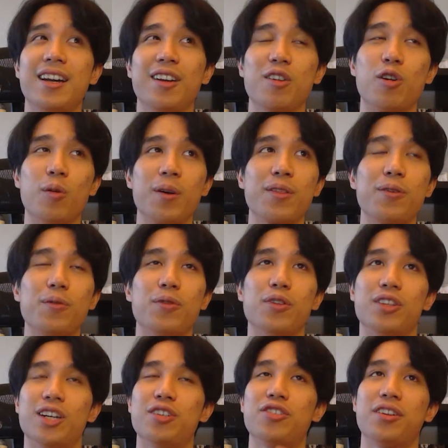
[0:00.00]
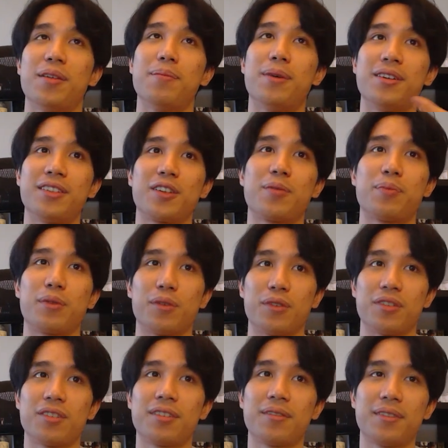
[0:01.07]
going through the dungeon and boss
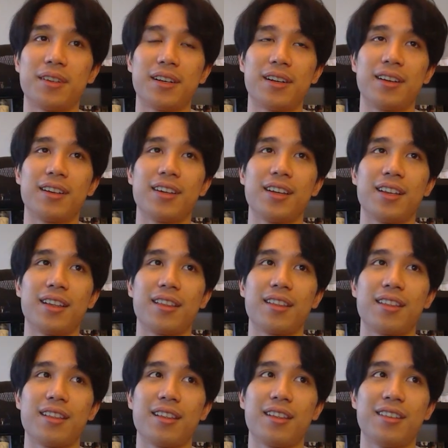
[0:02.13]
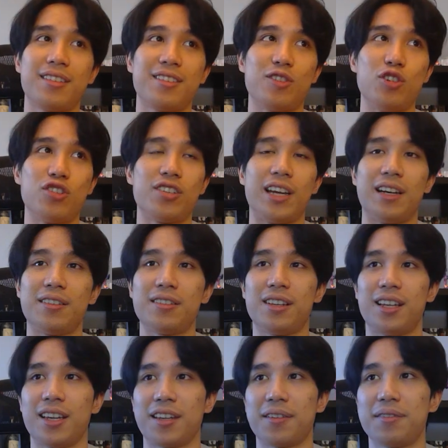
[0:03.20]
experience just sounds
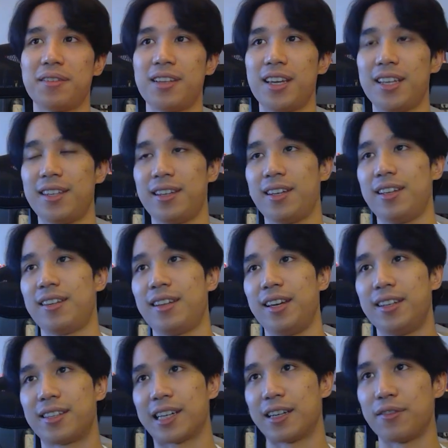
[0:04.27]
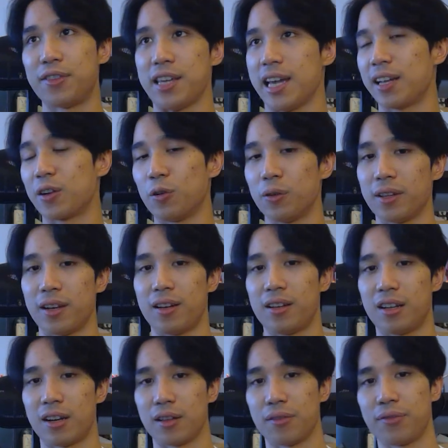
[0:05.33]
like it's kind of the end goal that a
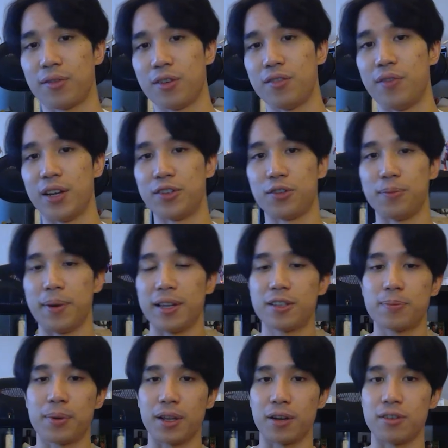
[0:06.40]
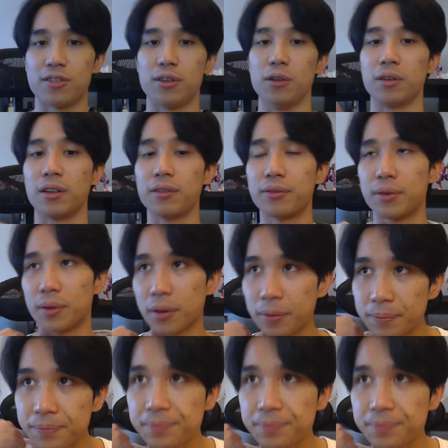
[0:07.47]
lot of adventure-based players are looking for.